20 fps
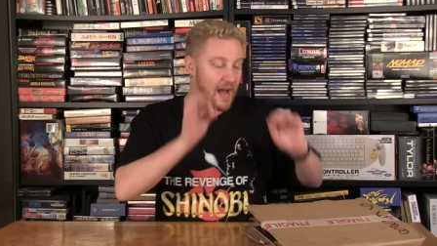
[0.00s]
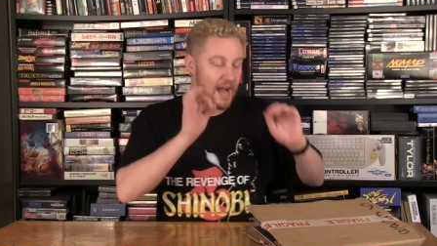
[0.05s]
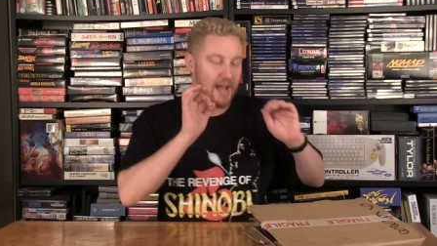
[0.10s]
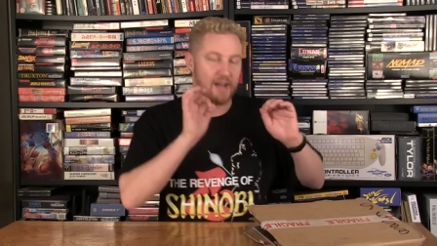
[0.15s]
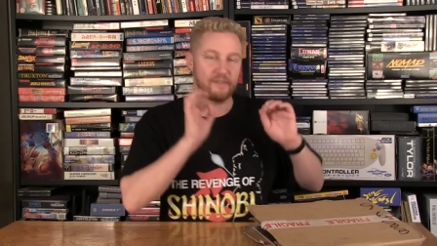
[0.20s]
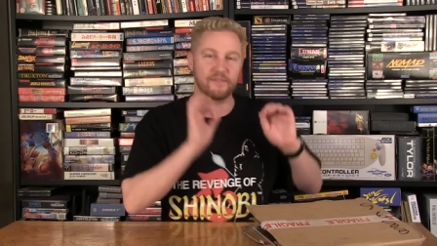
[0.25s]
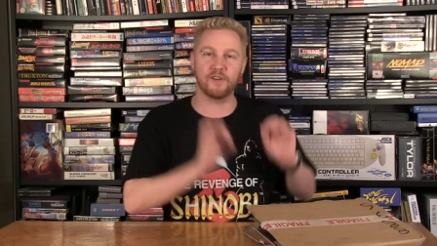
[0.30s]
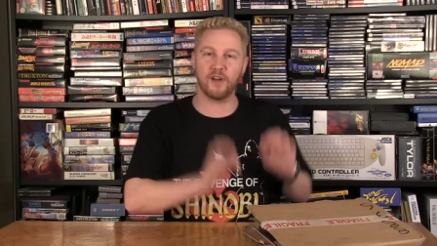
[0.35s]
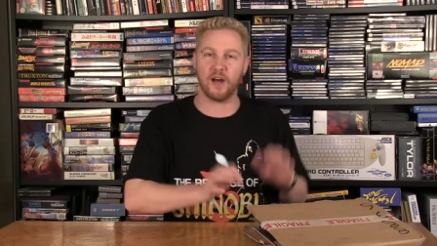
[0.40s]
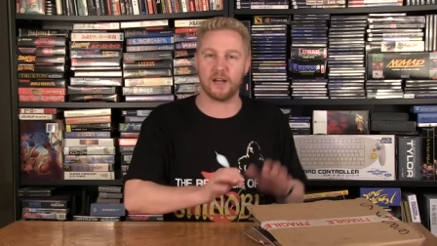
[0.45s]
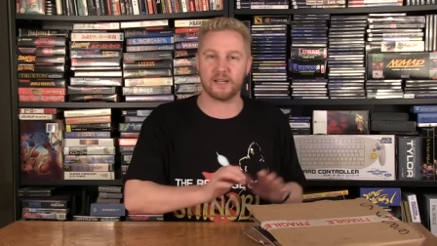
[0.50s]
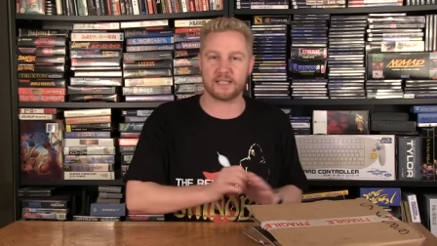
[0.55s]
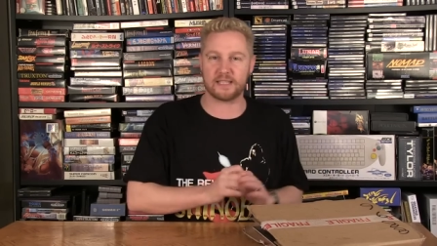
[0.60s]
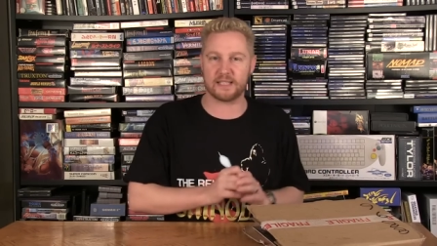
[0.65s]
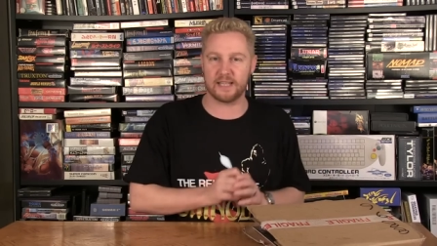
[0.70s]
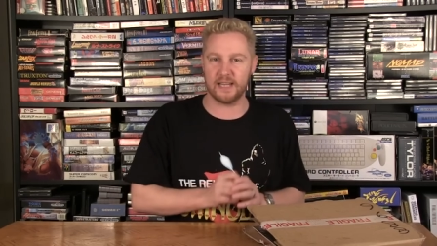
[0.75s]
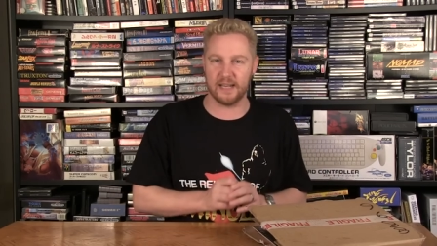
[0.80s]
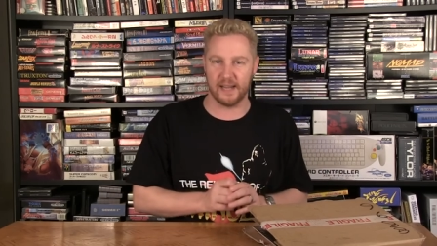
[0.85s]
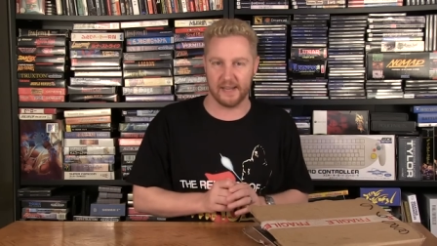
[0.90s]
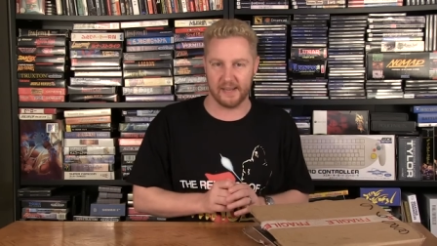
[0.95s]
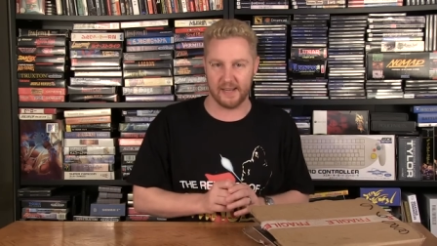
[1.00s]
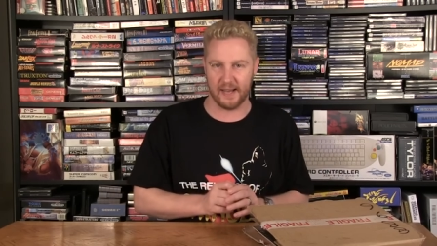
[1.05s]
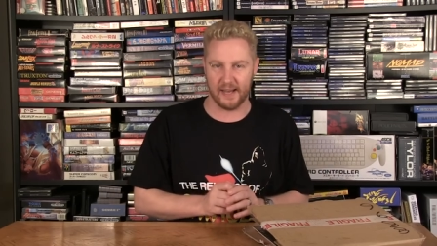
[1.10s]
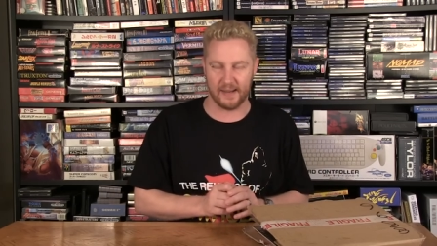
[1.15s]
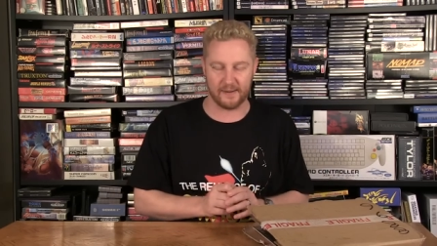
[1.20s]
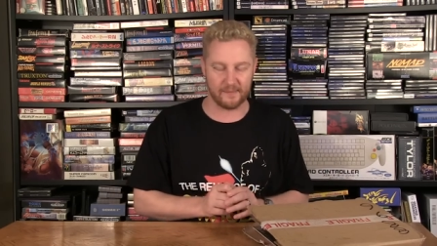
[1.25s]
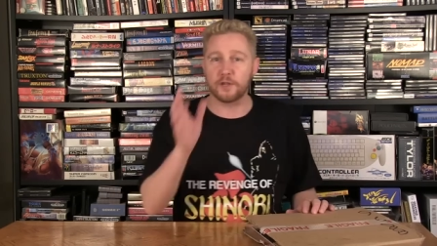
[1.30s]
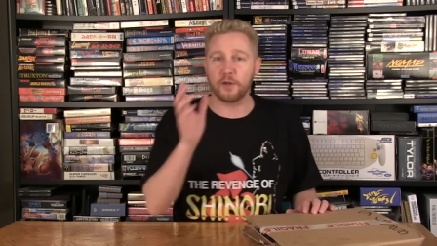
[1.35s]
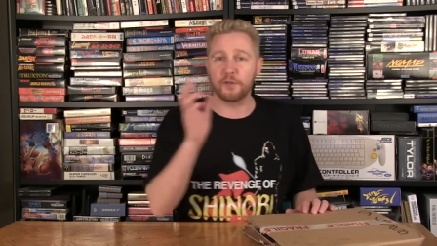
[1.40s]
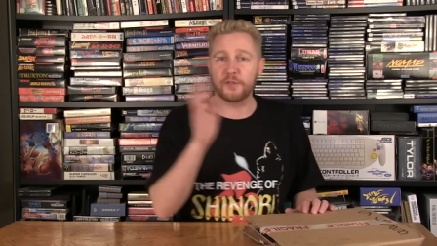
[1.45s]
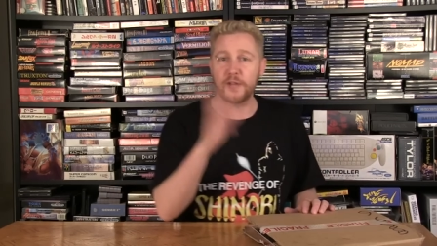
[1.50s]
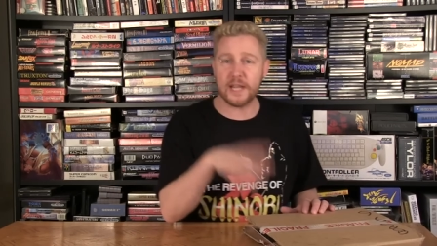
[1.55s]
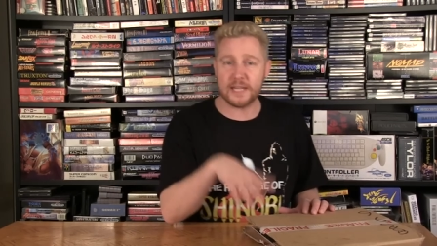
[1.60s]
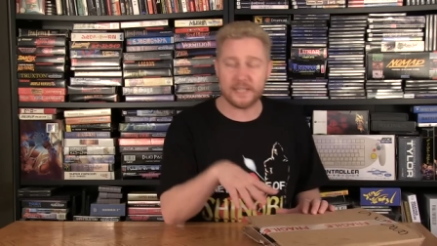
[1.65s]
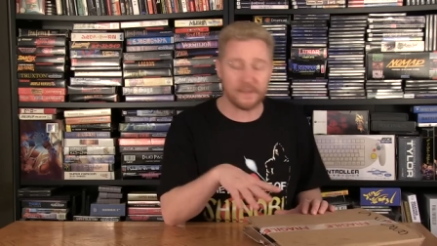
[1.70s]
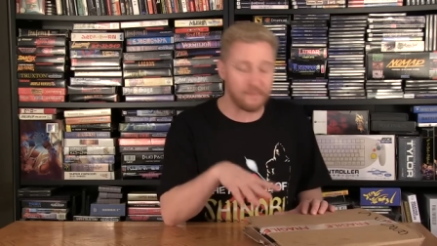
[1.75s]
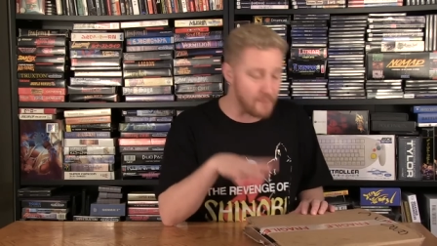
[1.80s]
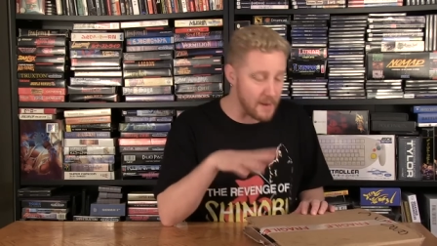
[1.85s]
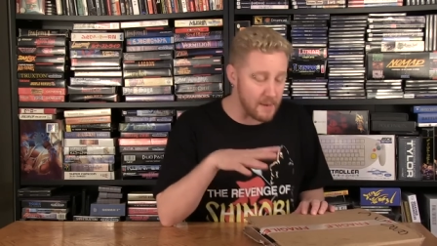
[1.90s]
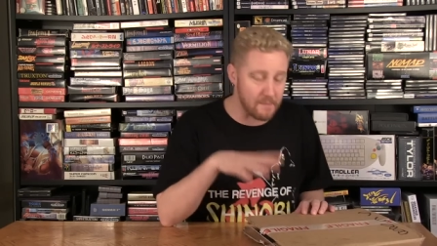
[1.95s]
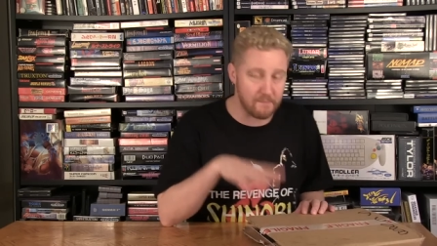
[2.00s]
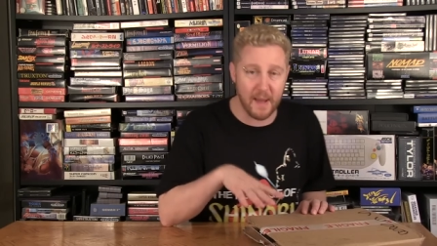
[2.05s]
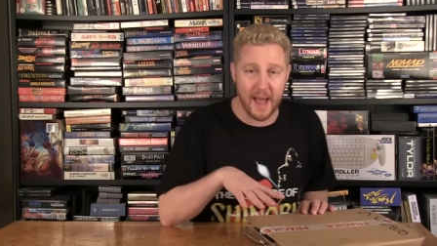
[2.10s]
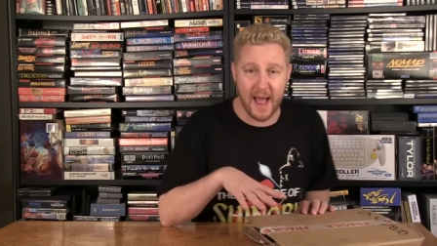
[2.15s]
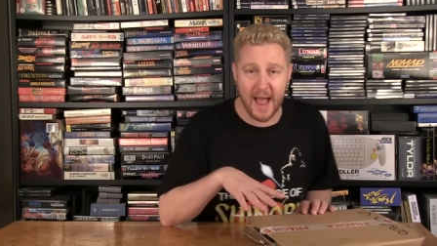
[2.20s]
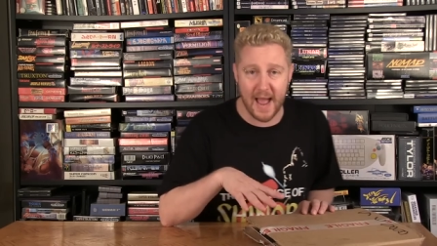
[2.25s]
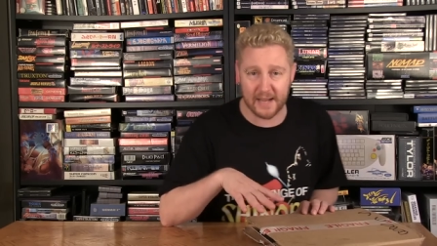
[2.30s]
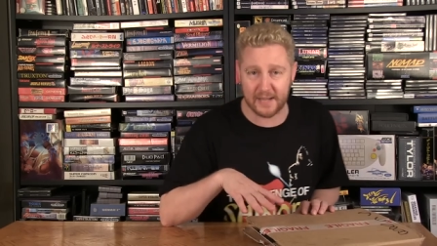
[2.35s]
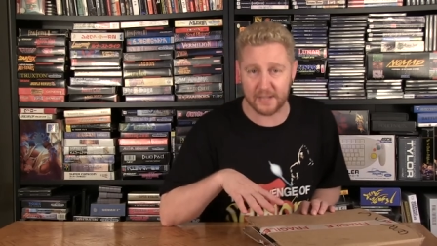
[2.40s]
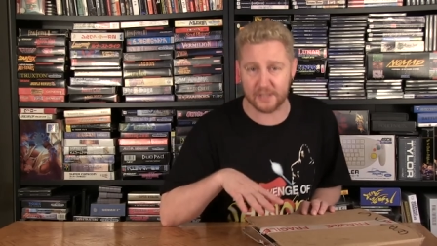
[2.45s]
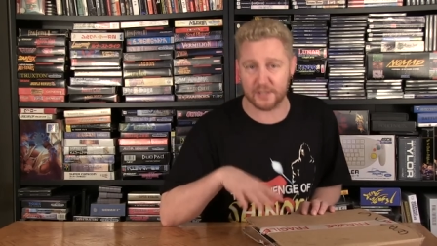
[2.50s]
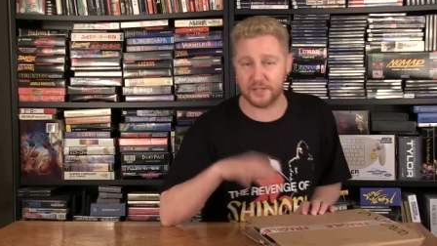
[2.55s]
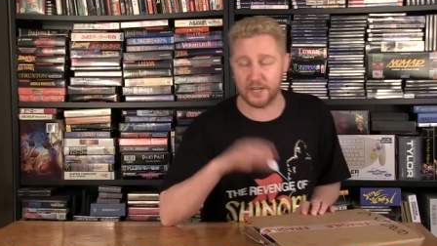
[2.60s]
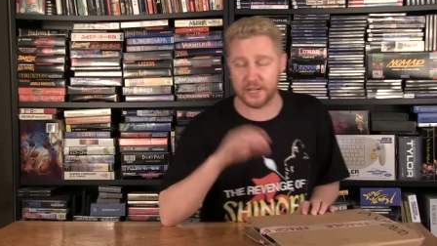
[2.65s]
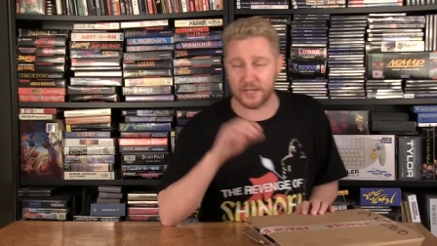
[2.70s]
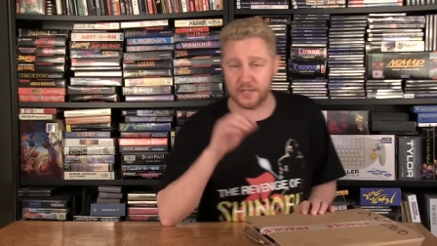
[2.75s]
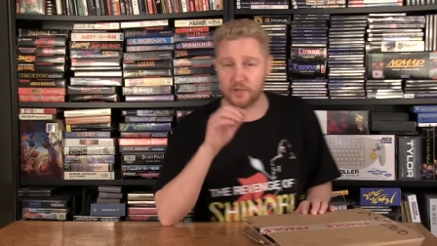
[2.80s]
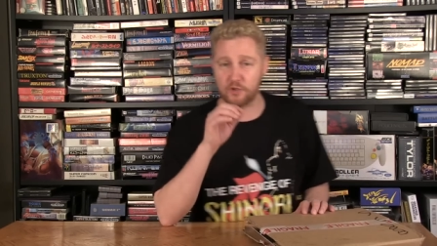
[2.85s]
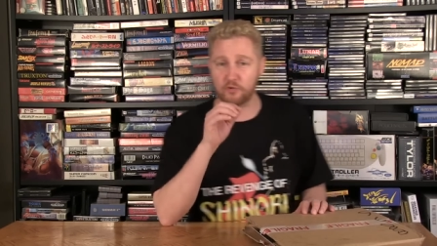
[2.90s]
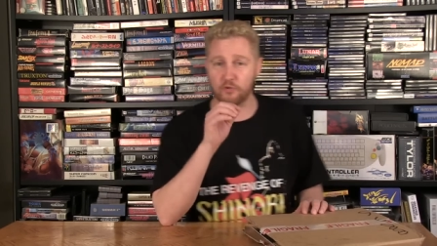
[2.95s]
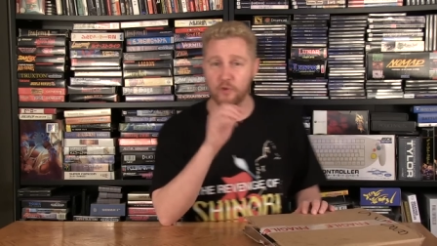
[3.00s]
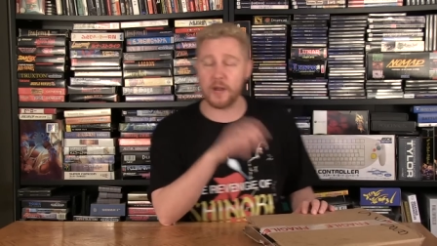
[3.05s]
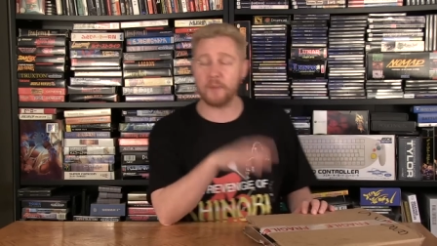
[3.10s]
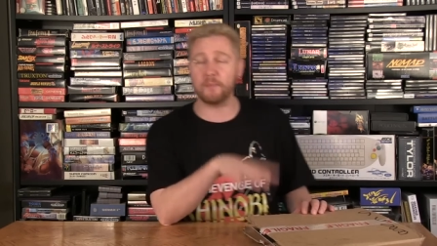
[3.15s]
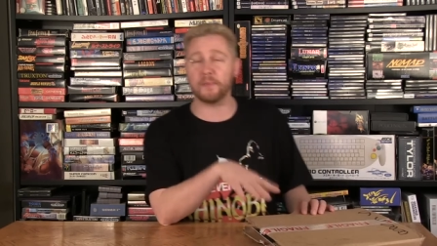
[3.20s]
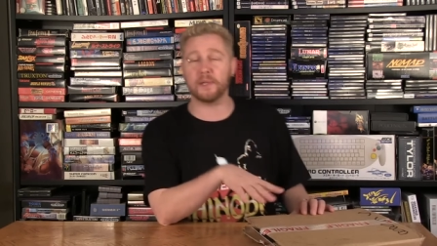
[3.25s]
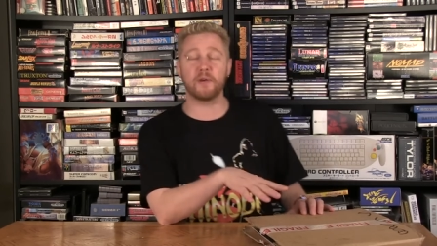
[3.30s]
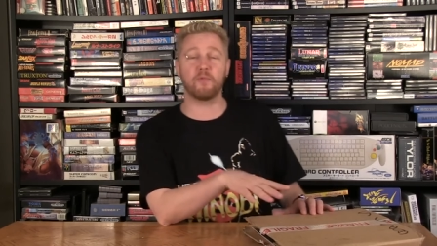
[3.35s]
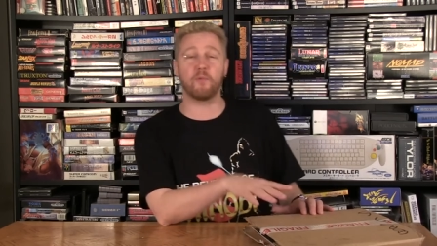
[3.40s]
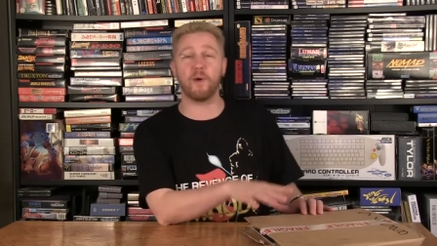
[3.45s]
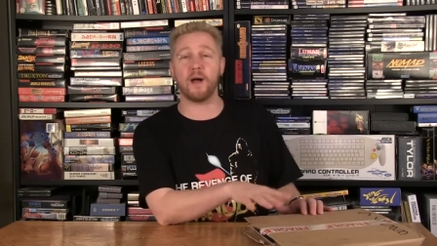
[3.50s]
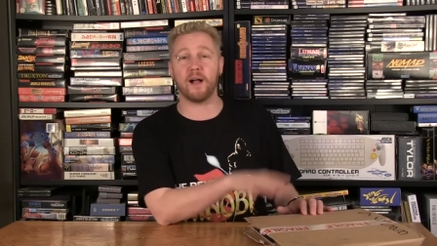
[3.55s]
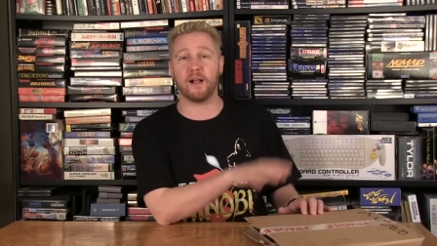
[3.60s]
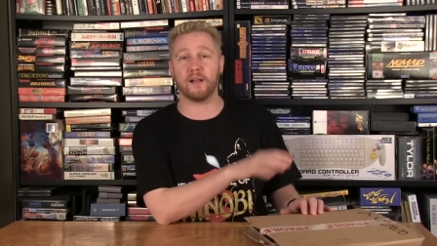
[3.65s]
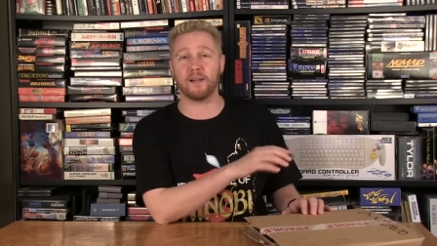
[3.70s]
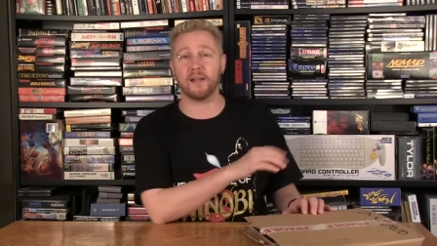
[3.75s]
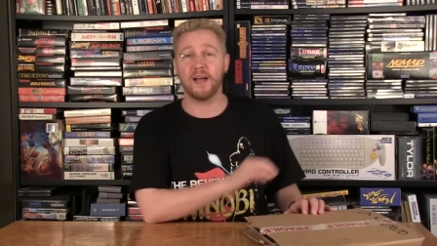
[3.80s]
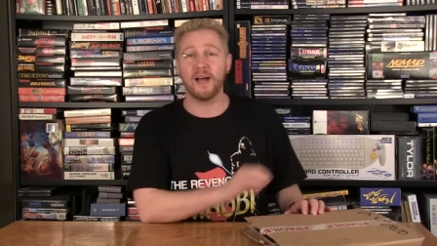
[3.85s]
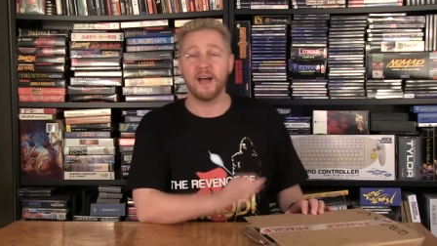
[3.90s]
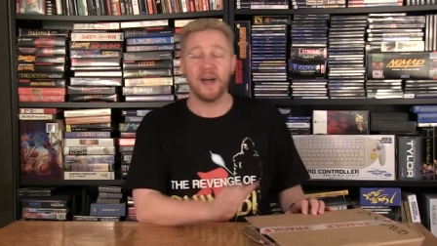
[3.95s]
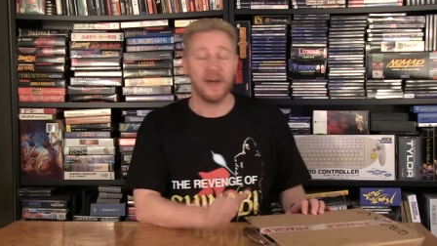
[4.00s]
I have not seen it yet. So these have been packaged extremely well.